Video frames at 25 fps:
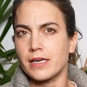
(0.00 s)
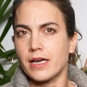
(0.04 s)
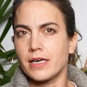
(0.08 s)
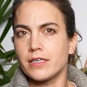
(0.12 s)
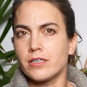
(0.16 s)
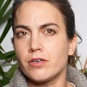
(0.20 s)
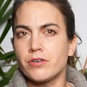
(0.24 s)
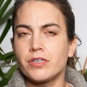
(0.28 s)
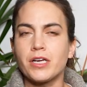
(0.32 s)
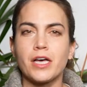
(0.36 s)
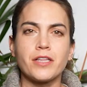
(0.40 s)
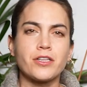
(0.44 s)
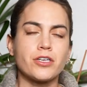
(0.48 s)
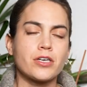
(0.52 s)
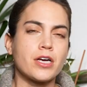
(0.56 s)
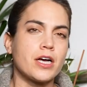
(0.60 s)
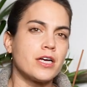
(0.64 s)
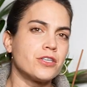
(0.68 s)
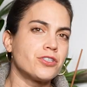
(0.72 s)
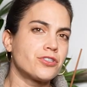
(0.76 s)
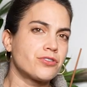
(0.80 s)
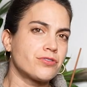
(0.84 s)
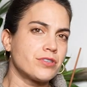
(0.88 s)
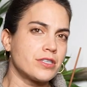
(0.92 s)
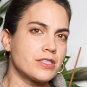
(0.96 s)
I know in other
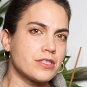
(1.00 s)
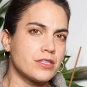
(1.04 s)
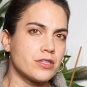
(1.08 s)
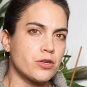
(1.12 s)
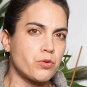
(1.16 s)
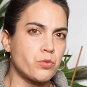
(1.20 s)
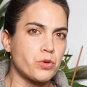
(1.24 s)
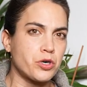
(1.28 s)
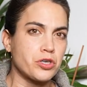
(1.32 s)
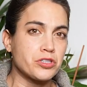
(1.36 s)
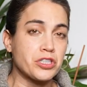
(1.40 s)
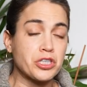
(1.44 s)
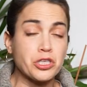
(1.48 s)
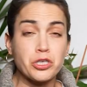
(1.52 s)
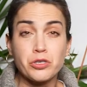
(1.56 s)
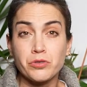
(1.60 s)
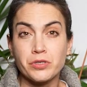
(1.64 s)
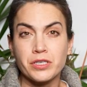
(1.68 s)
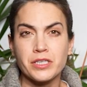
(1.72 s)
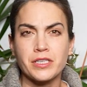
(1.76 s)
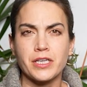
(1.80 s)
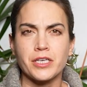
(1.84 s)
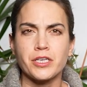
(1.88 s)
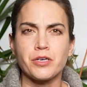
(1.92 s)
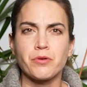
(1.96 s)
countries in the world,
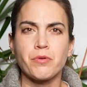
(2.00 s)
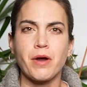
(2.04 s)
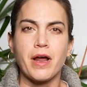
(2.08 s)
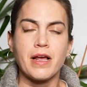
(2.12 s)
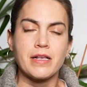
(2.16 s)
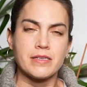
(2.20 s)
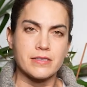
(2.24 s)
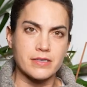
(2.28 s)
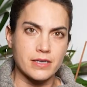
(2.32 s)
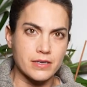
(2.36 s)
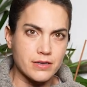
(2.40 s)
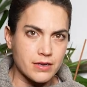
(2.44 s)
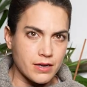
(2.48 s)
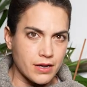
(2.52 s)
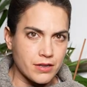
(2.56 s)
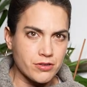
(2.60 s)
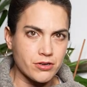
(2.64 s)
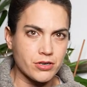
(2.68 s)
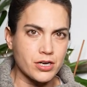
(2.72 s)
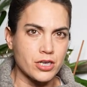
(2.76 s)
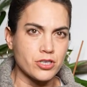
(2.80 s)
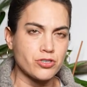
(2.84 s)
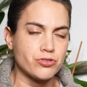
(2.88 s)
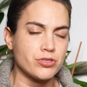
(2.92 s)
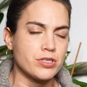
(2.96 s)
including the US and other
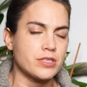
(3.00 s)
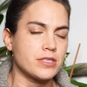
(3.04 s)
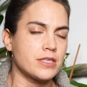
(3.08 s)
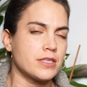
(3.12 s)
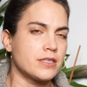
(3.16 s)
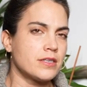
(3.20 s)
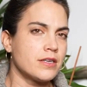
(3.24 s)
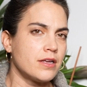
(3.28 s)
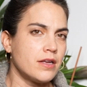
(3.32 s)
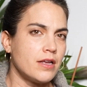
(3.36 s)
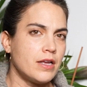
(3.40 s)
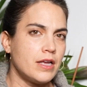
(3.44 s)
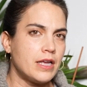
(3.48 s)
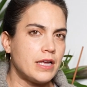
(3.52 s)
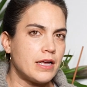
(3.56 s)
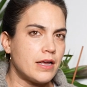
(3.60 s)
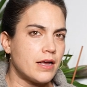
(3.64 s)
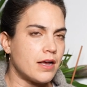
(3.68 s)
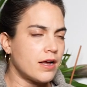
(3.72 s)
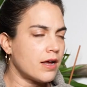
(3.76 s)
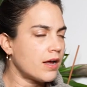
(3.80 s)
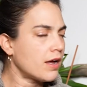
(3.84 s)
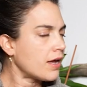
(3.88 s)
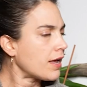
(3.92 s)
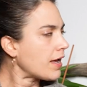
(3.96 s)
countries in
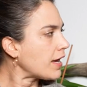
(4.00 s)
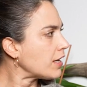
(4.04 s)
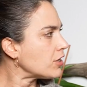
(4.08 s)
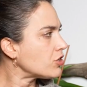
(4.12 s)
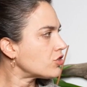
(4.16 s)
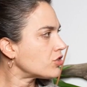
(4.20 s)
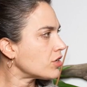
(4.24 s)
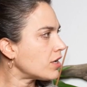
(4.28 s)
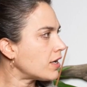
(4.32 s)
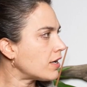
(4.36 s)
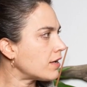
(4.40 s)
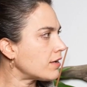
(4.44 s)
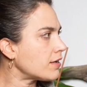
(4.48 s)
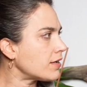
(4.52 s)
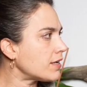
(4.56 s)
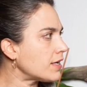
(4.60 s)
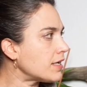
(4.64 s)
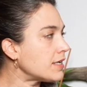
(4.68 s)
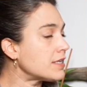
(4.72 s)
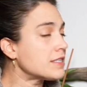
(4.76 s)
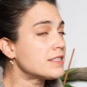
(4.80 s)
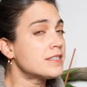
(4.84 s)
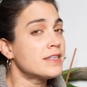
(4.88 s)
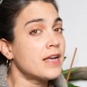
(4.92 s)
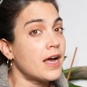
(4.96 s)
Asia,
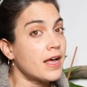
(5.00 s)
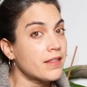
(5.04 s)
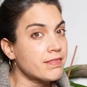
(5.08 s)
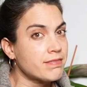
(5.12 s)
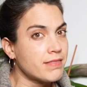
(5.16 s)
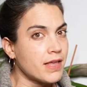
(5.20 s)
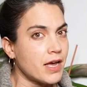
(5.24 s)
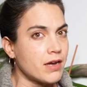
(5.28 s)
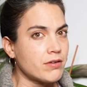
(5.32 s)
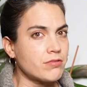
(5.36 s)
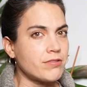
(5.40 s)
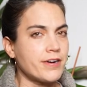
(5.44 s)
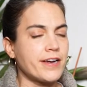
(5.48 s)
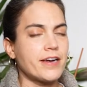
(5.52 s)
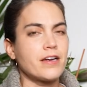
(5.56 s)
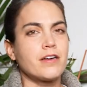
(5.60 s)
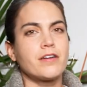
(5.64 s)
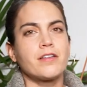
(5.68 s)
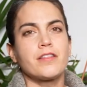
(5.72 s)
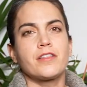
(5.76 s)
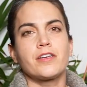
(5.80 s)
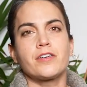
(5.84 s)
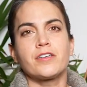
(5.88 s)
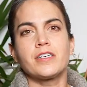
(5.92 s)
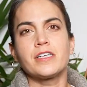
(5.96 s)
it is not that
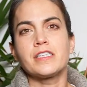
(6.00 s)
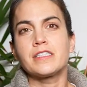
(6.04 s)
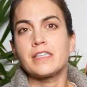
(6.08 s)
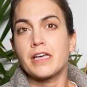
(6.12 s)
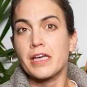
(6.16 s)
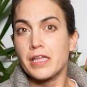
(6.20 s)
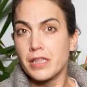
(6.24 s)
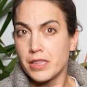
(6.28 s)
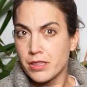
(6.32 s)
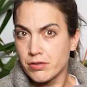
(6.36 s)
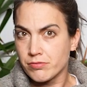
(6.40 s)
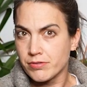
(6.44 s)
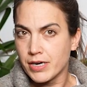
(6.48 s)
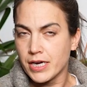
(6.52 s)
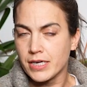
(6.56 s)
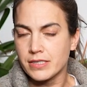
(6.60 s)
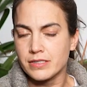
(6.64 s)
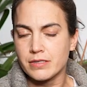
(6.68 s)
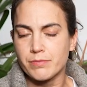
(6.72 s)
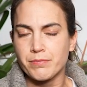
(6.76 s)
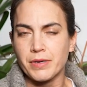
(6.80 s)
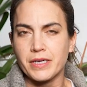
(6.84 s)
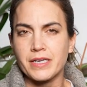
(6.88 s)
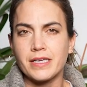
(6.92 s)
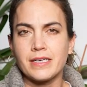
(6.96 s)
rare. There is a
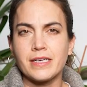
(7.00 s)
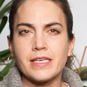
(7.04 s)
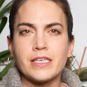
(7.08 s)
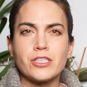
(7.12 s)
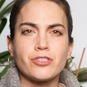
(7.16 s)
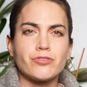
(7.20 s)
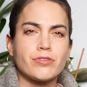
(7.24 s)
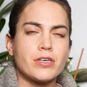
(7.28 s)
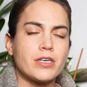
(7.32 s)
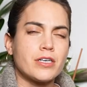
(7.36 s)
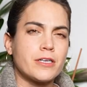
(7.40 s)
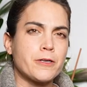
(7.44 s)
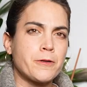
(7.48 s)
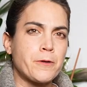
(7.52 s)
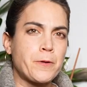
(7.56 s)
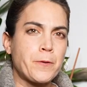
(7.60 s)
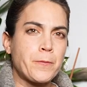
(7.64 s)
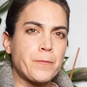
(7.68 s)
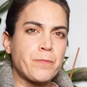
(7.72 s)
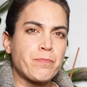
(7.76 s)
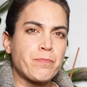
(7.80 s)
threat, but in Israel,